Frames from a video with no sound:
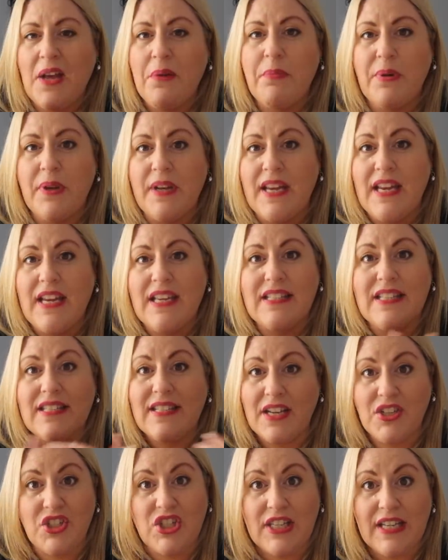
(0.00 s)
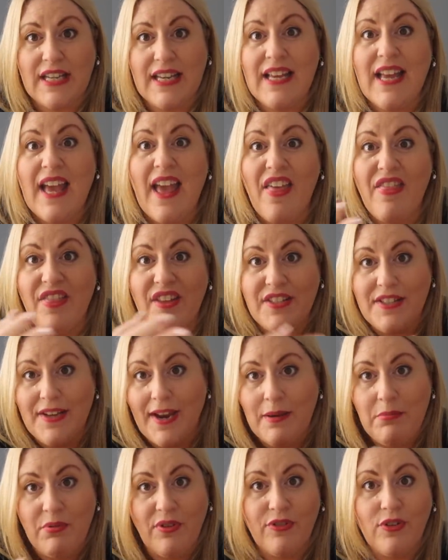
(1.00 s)
but it is essentially the
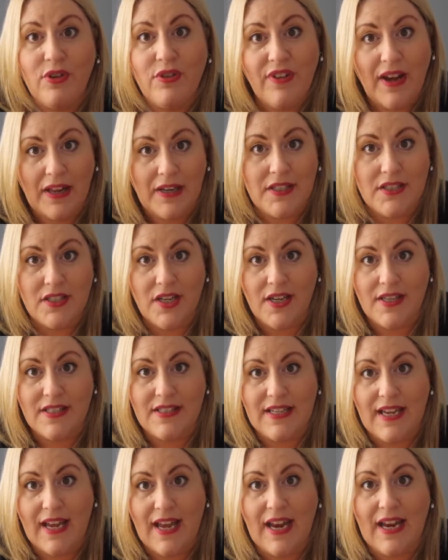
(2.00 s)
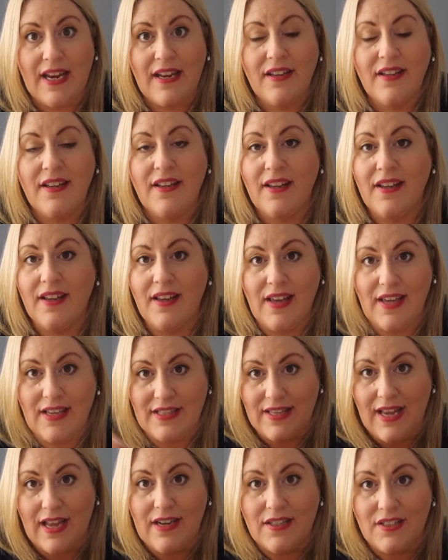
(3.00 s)
day before Valentine's Day
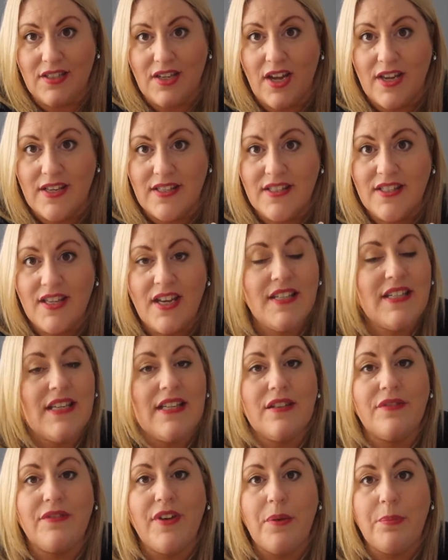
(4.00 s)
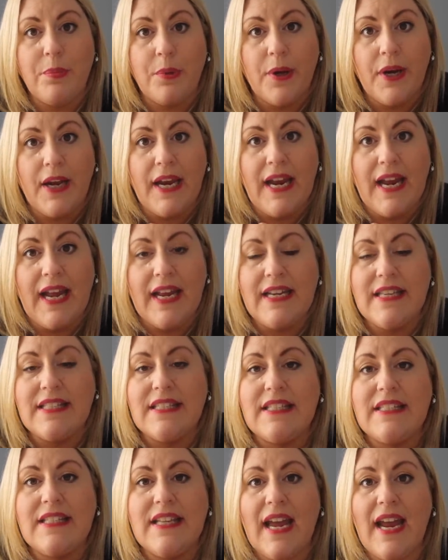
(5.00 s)
is Galentine's, 13th of February, and it's
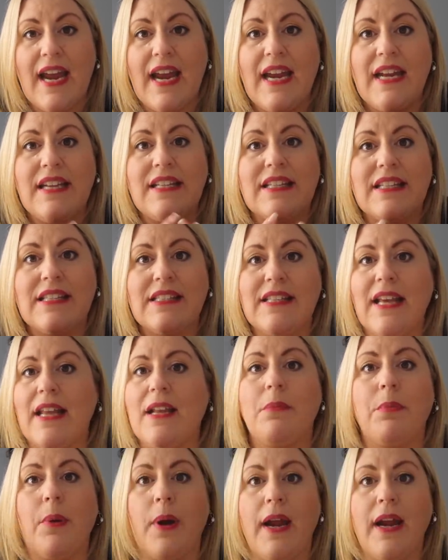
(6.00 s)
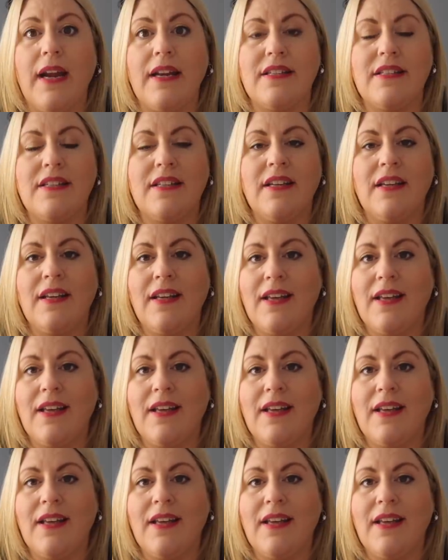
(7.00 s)
a day to celebrate